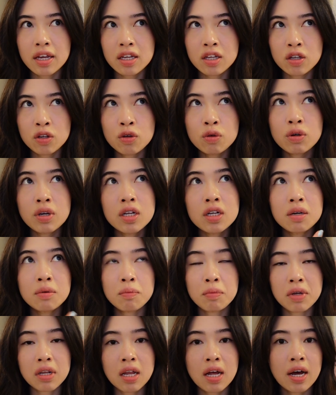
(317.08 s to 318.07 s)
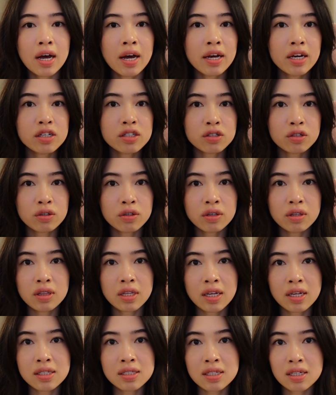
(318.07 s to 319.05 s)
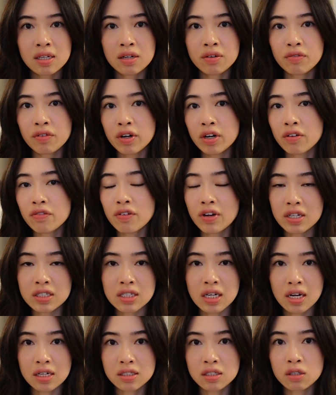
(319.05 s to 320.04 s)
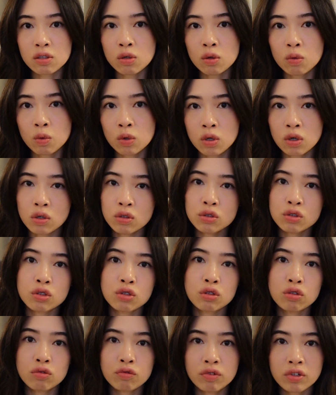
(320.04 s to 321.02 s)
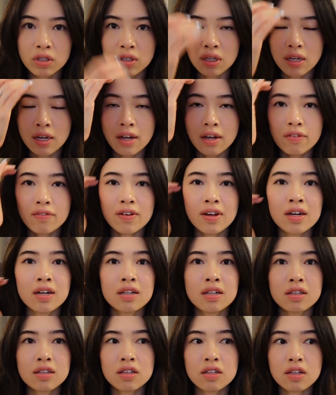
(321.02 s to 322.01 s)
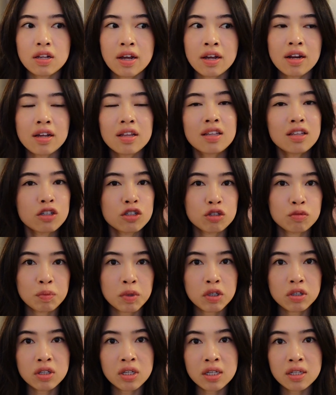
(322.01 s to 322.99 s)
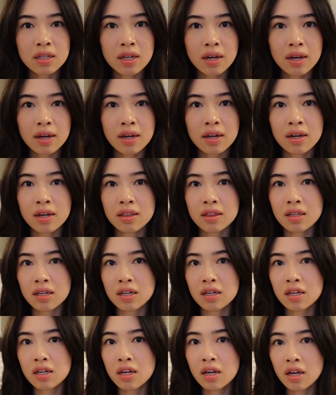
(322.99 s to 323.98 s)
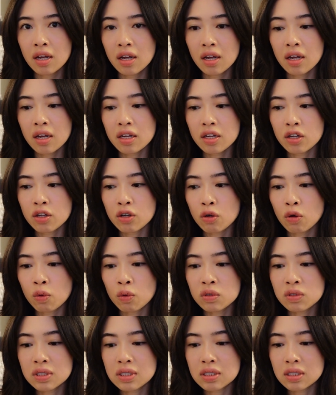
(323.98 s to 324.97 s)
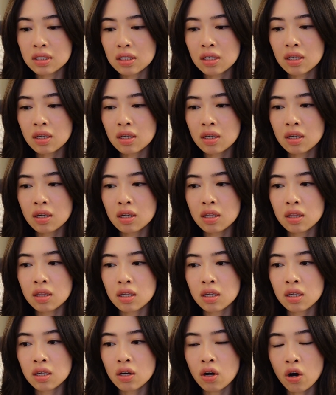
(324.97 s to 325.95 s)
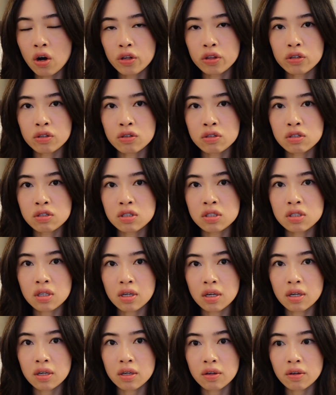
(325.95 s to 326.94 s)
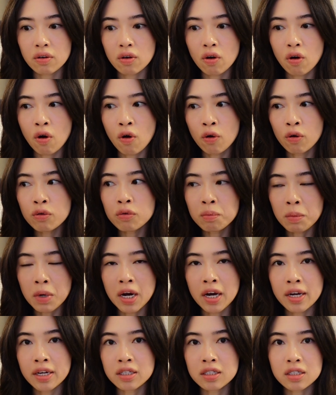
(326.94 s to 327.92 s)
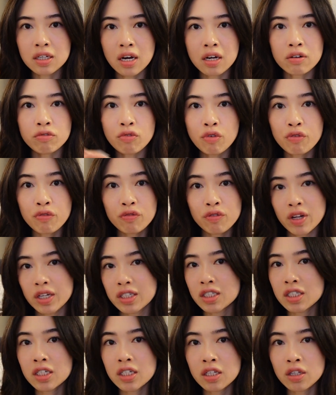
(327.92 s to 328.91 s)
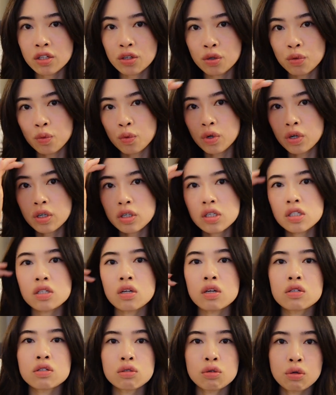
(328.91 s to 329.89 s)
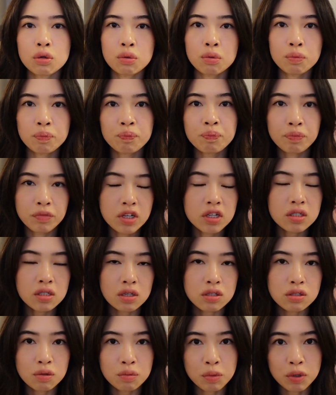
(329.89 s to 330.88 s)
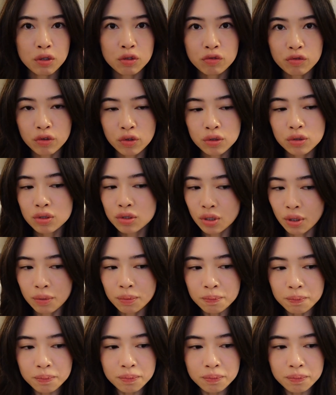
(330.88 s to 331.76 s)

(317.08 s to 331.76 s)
you can apply certain things in a very fantastical world to real life. And I think there's beauty in that. And I think, seeing the author's own mind kind of reflected in their work is also, it's also beautiful. So